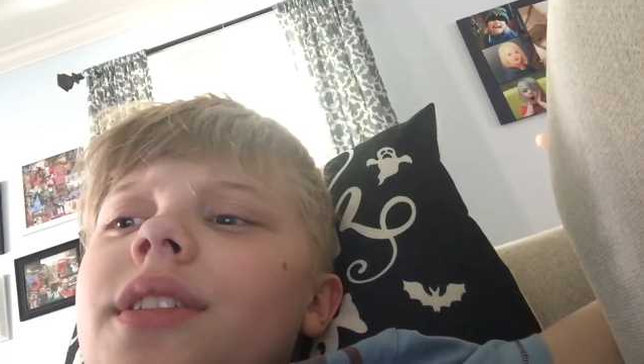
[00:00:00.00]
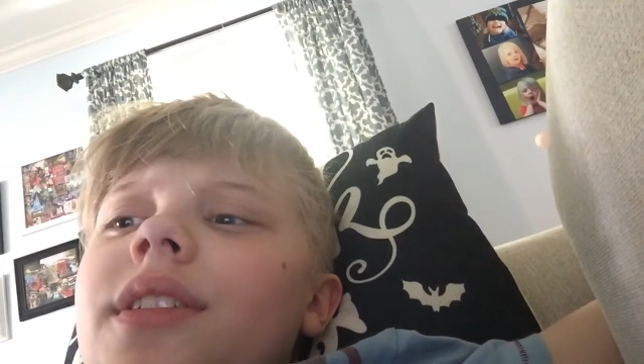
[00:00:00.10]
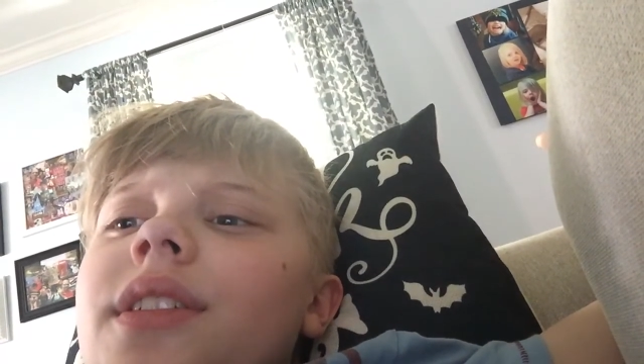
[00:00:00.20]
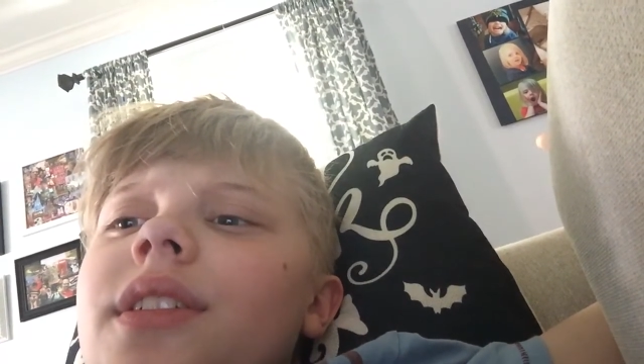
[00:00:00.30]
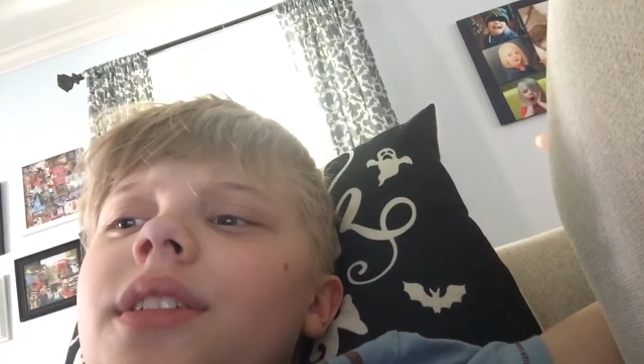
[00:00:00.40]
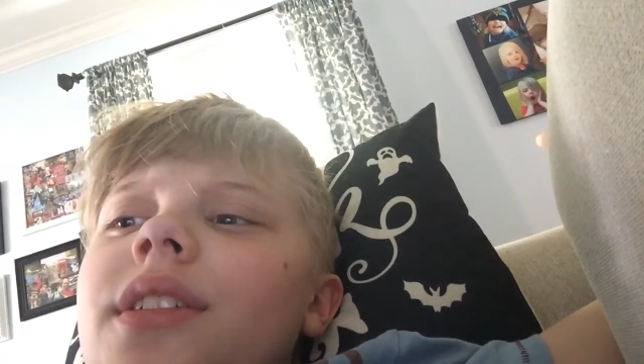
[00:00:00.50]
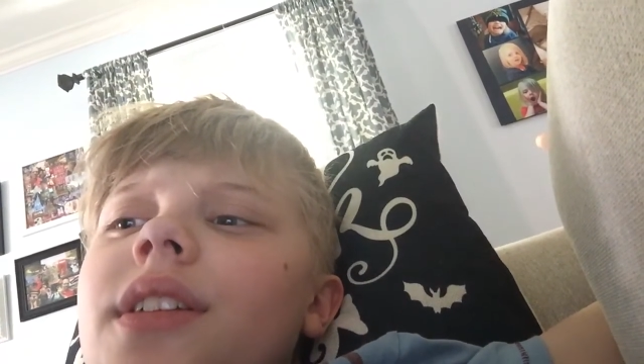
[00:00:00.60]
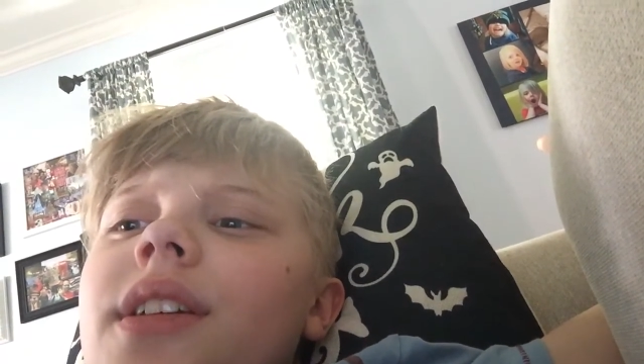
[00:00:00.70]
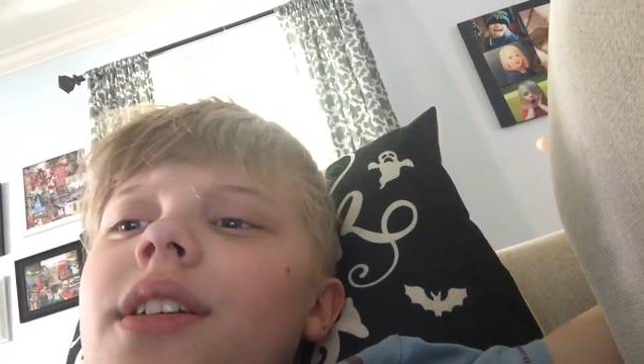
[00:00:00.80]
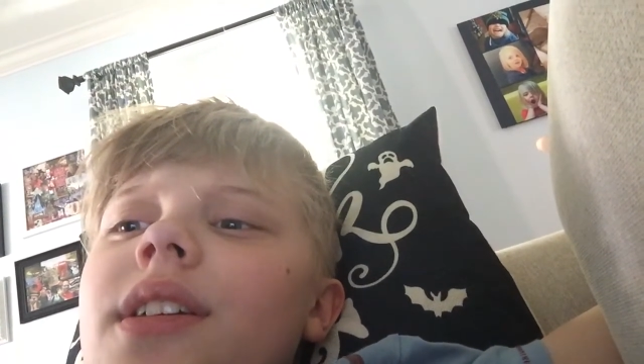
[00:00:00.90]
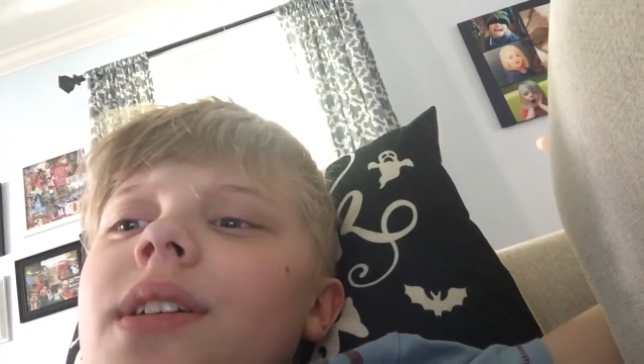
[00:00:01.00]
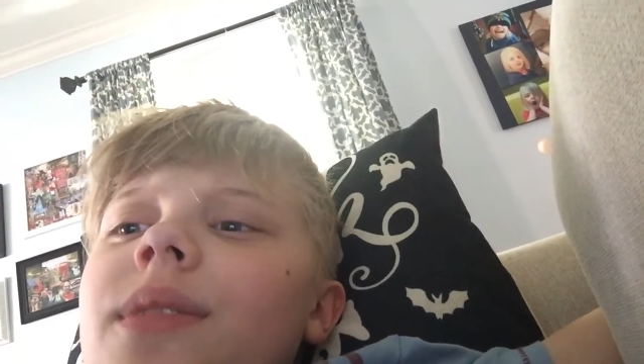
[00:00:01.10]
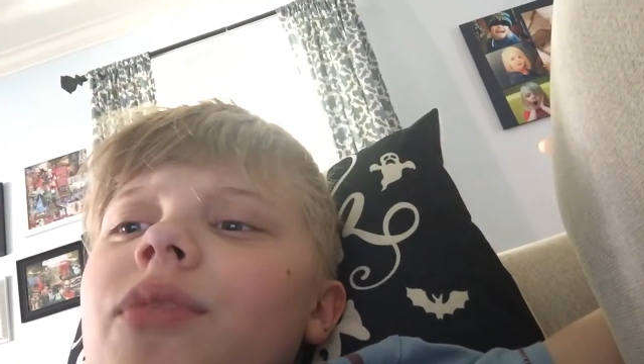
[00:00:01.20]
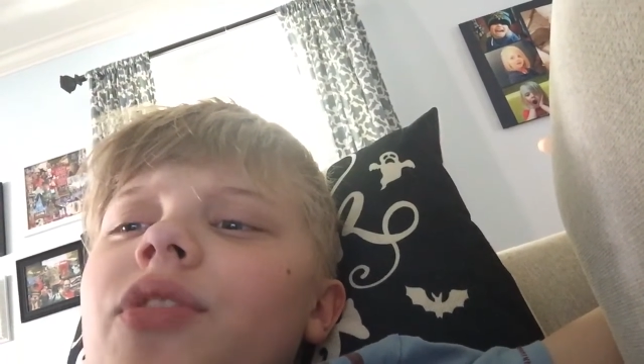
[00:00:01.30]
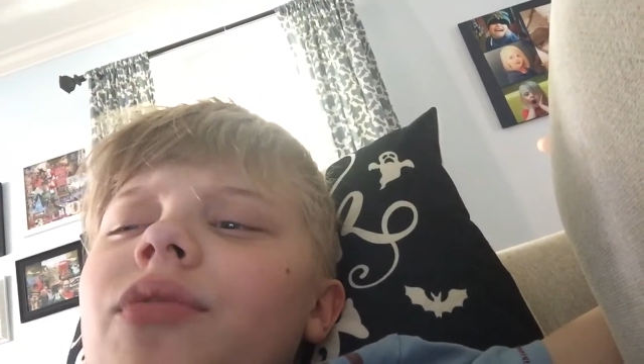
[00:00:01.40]
This day
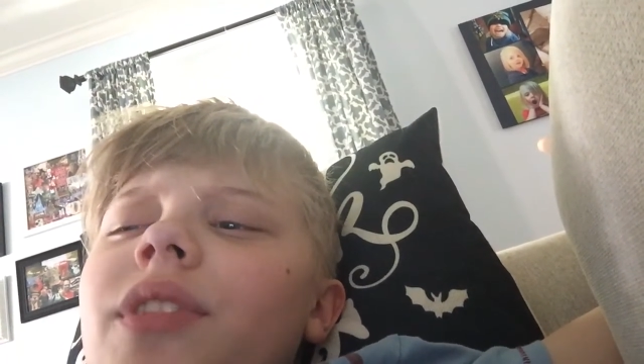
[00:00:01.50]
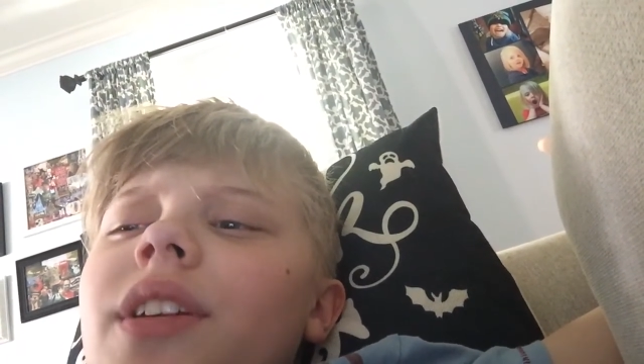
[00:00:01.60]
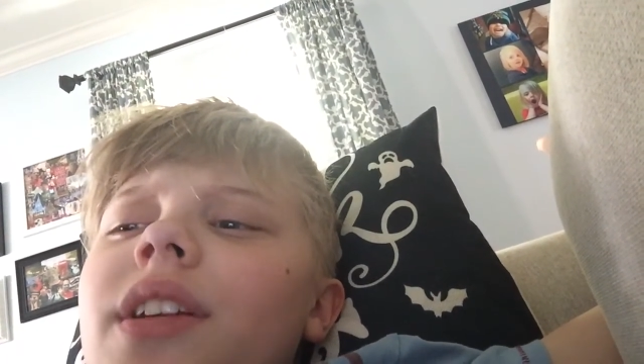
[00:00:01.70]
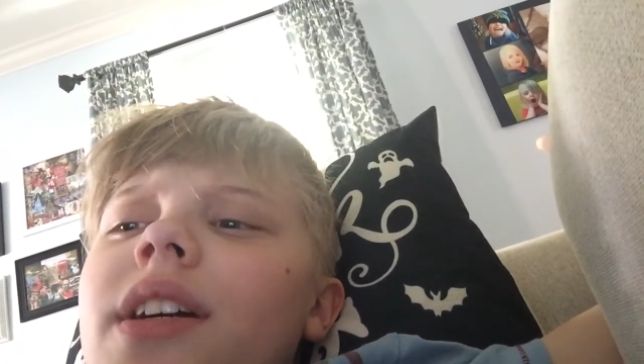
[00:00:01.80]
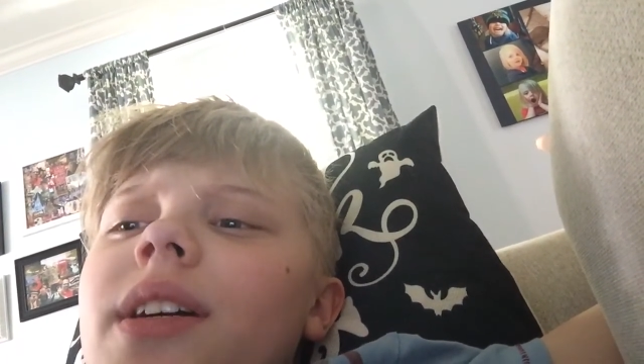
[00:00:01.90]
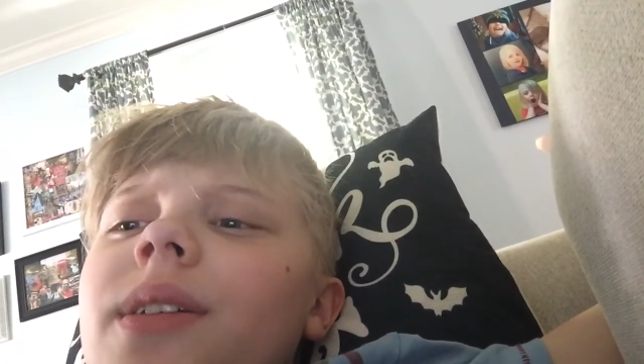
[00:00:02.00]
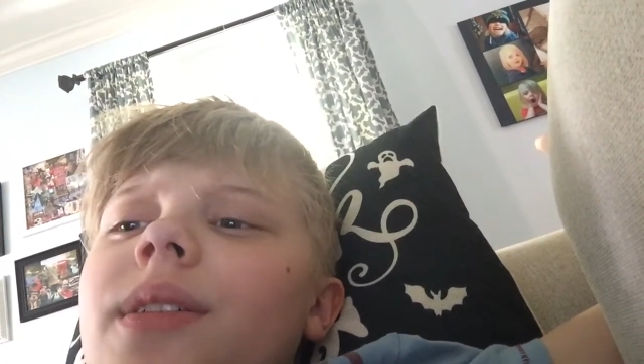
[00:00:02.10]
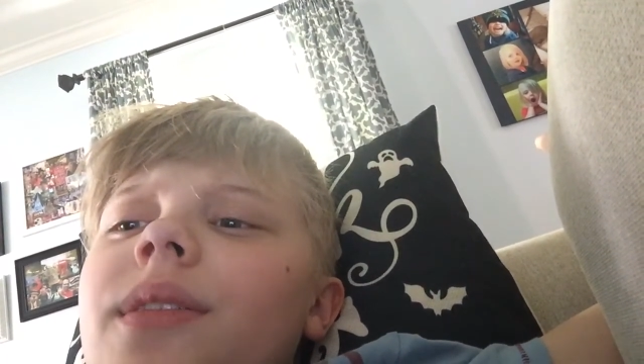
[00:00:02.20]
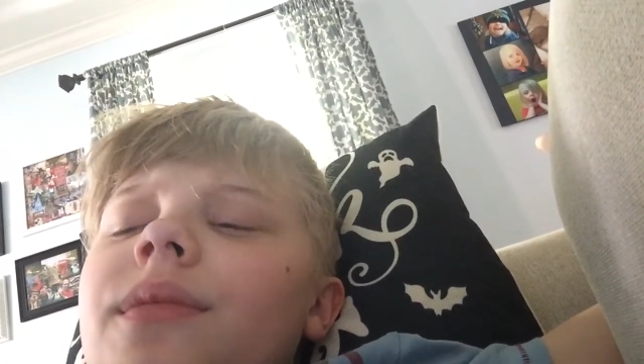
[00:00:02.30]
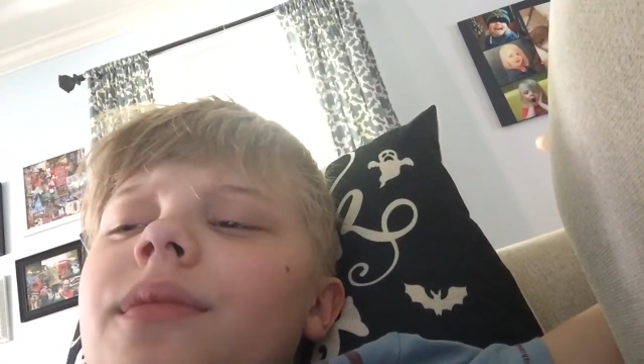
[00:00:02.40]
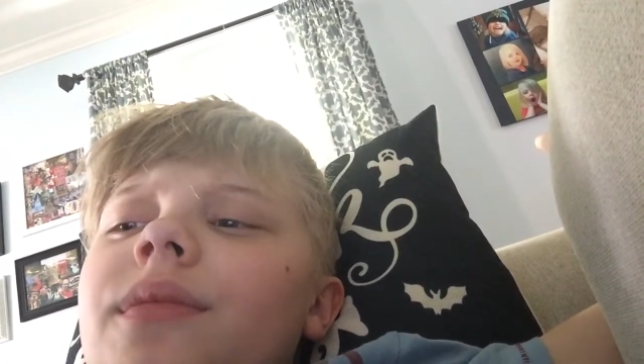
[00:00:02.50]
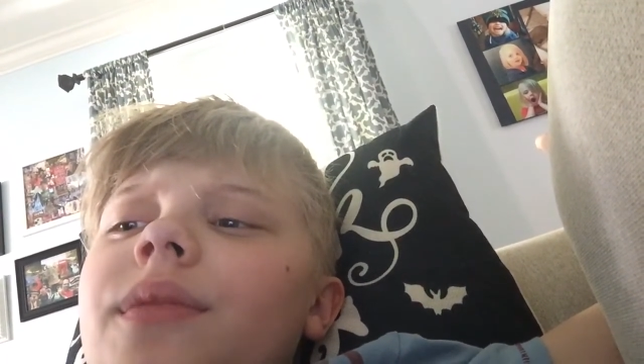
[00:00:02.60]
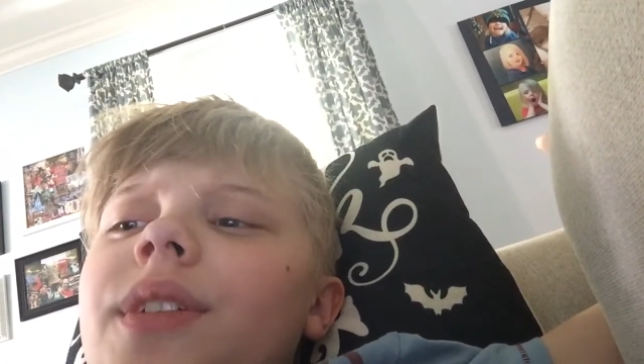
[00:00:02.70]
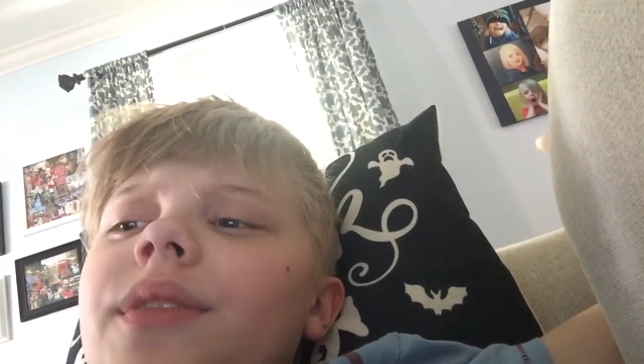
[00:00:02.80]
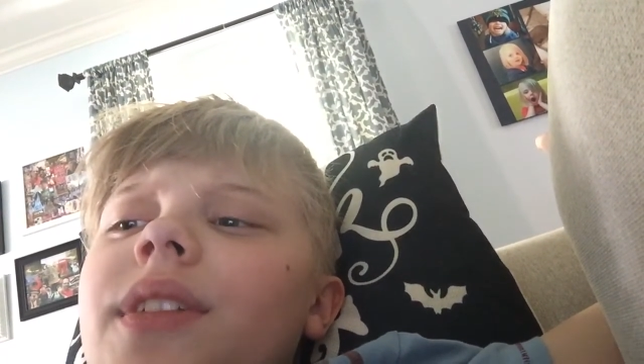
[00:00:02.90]
is really tired and
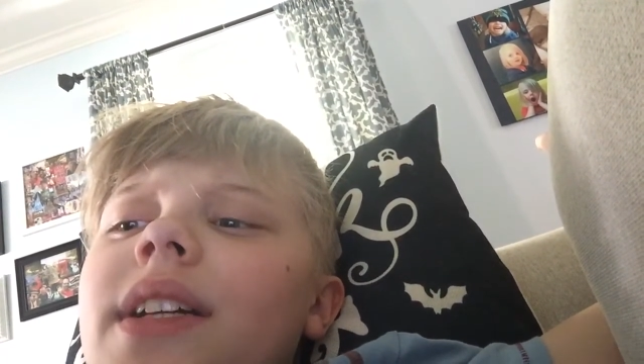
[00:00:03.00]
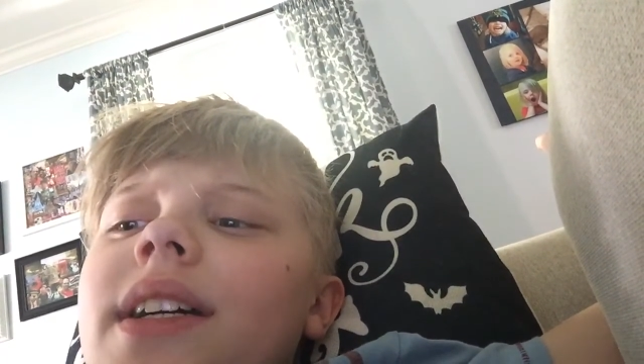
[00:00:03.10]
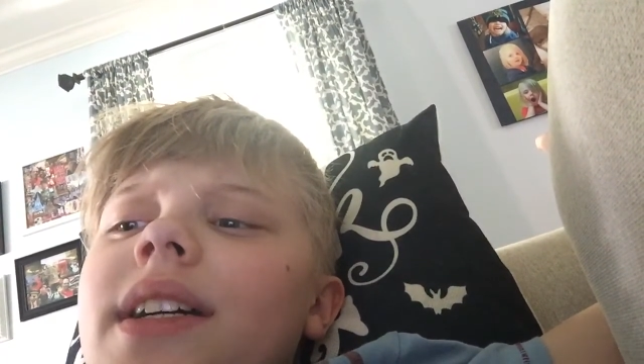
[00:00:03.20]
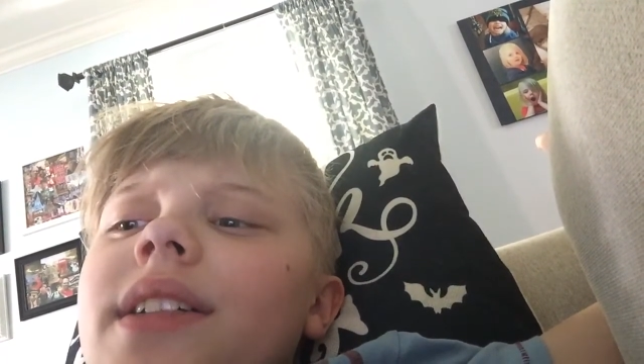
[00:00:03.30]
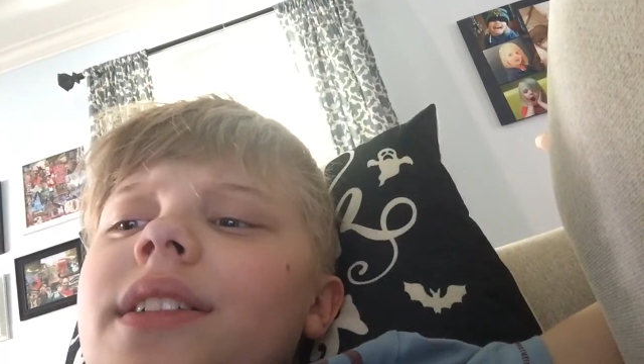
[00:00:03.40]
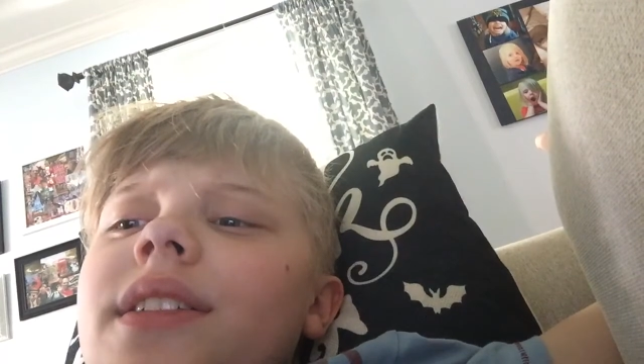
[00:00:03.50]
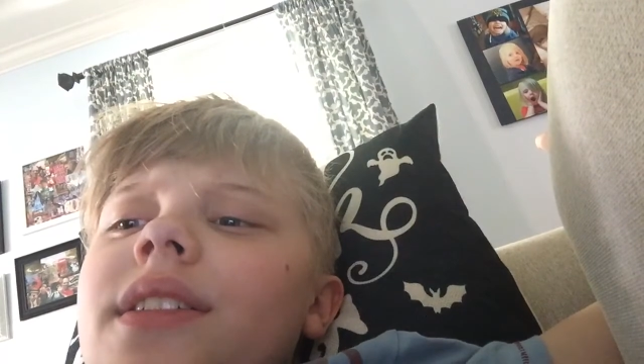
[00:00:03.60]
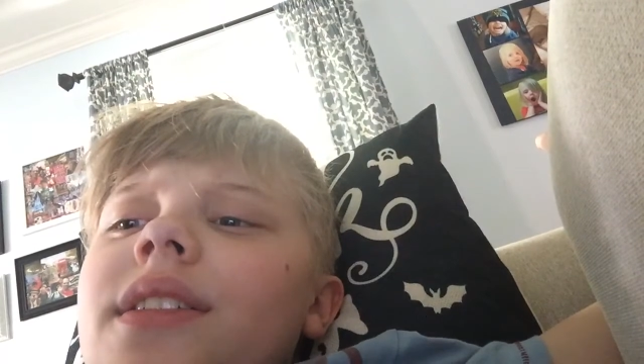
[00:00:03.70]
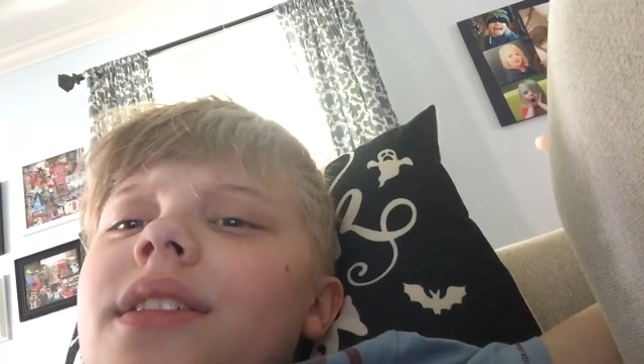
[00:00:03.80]
want to relax.